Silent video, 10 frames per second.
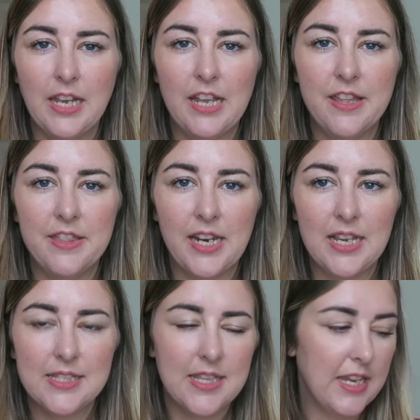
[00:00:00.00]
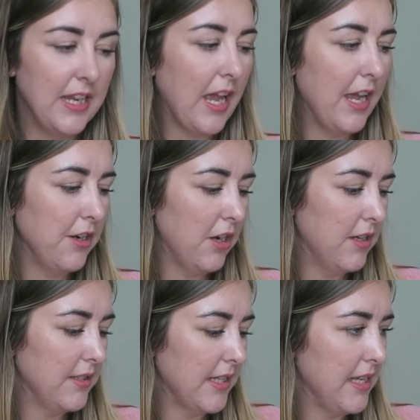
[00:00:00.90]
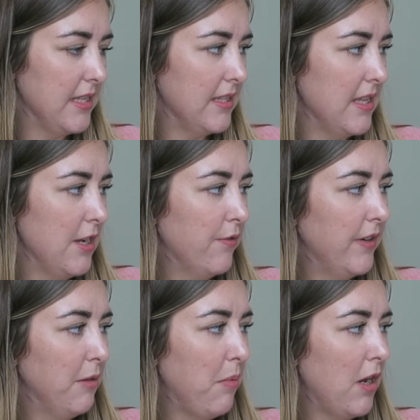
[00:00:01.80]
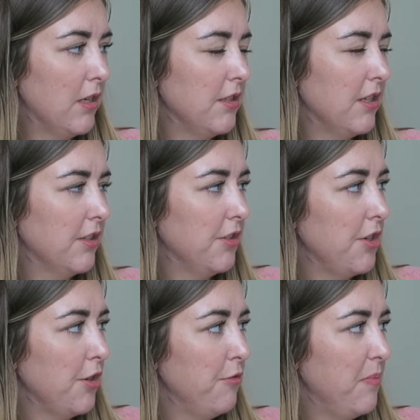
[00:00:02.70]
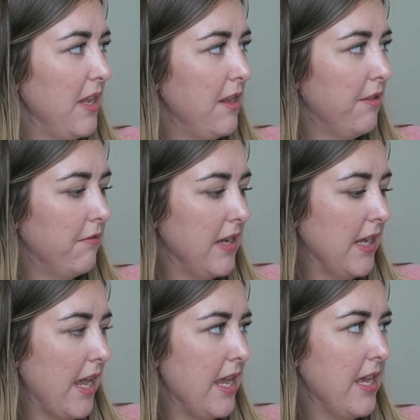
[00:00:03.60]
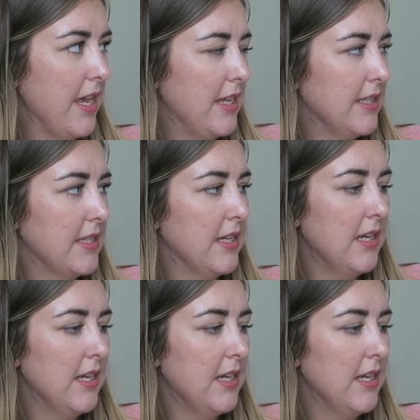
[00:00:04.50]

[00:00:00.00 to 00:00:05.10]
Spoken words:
And then the last thing I got is the GorillaPod Joby 3K kit.